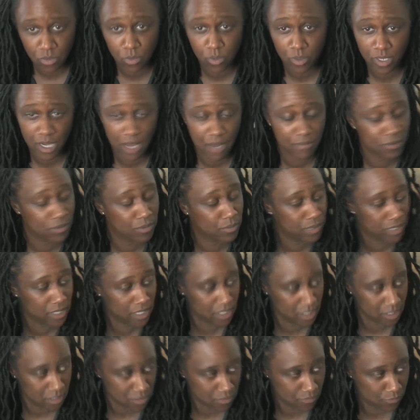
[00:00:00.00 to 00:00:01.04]
whatever it
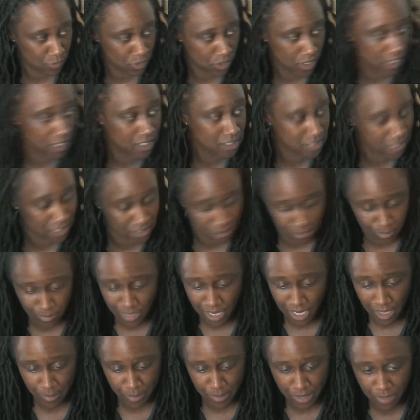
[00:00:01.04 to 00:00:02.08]
is, for us as a
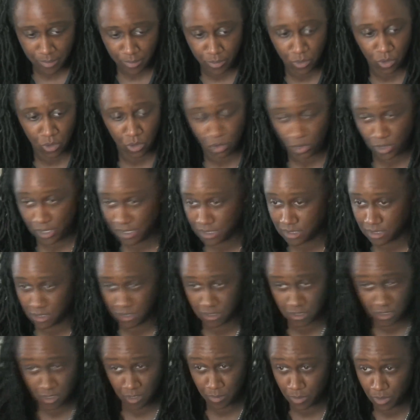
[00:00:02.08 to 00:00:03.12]
black people, or as a
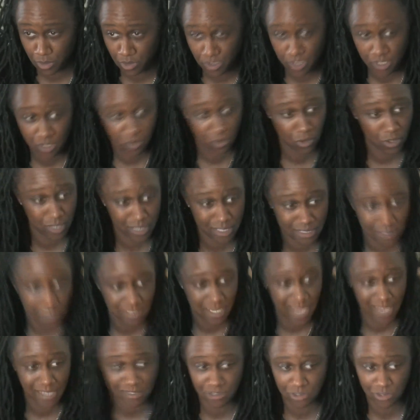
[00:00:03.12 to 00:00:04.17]
community, or us
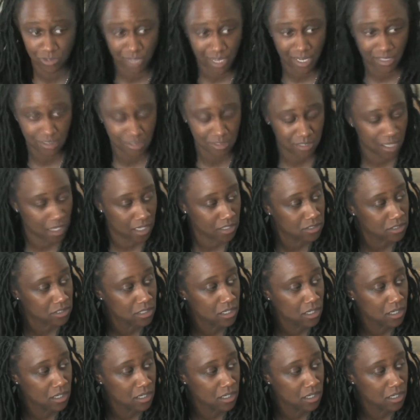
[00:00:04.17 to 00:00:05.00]
as the United States.